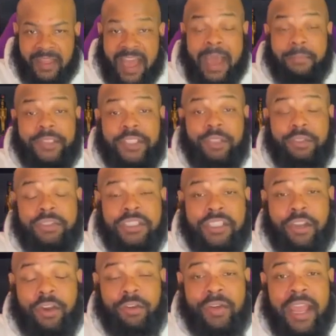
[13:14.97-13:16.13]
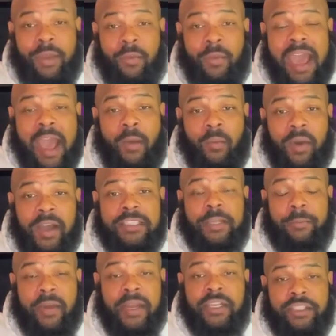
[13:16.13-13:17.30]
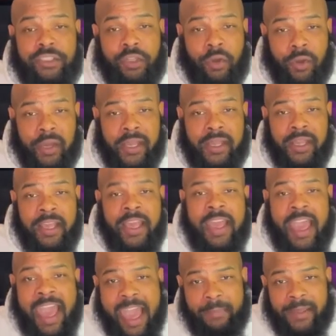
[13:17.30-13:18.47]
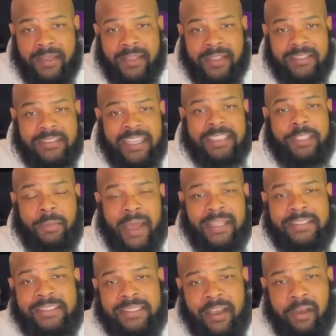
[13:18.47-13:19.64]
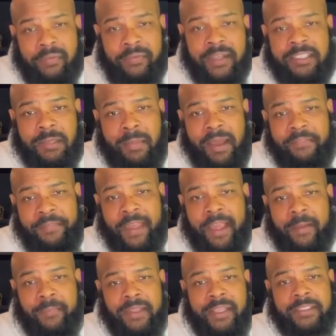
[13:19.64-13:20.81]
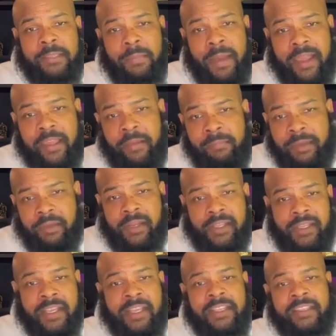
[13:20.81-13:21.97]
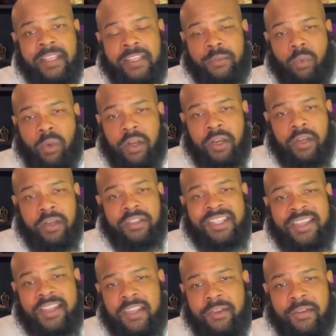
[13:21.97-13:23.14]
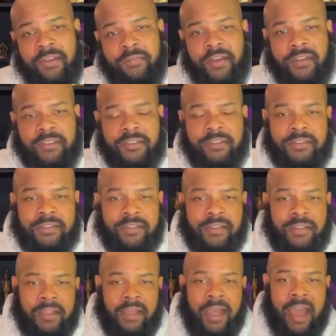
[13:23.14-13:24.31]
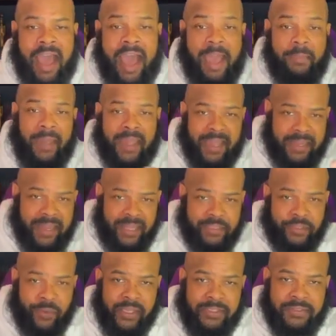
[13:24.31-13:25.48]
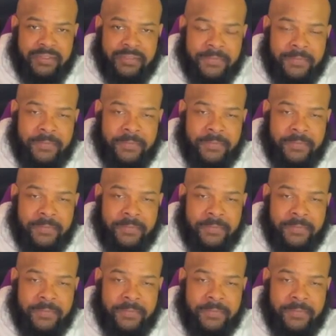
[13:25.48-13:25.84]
I'm choosing to create what I want to bring joy, happiness to myself, to my family, to my community, to this world, to the universe. I'm making that choice.